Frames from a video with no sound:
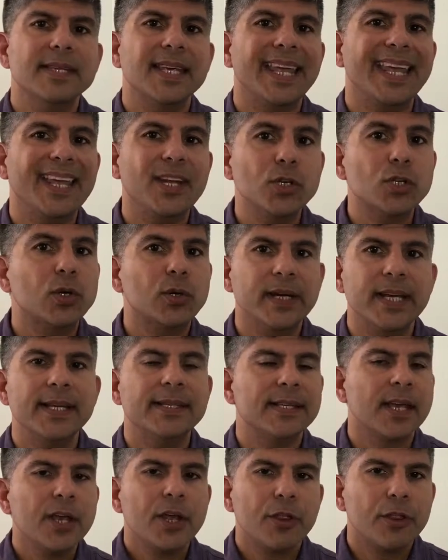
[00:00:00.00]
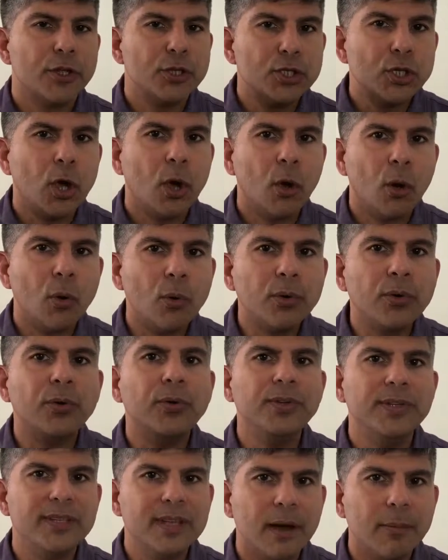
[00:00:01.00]
to increase the
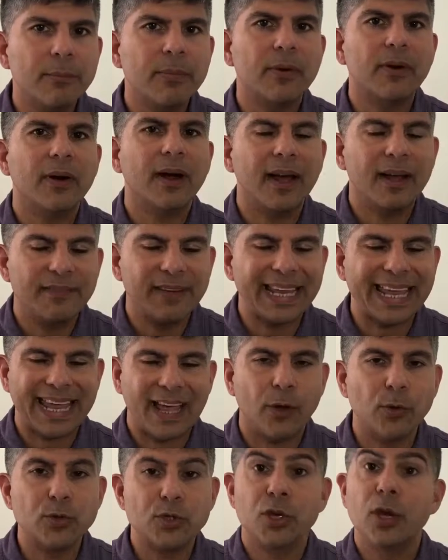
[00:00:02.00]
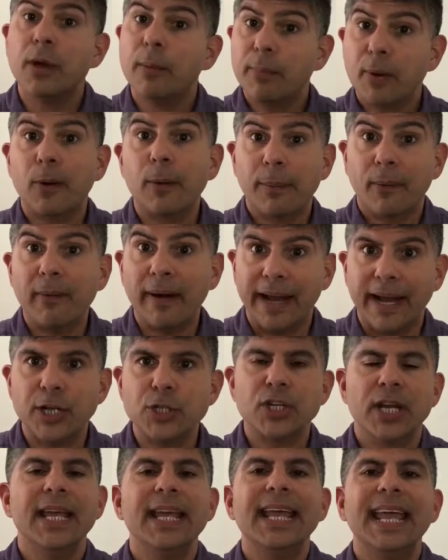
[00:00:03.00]
total number of accounts per
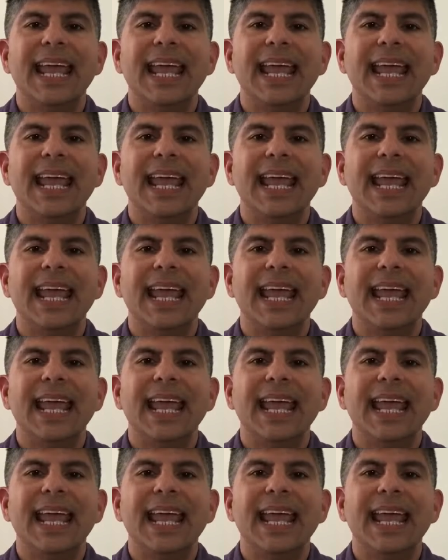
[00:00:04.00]
branch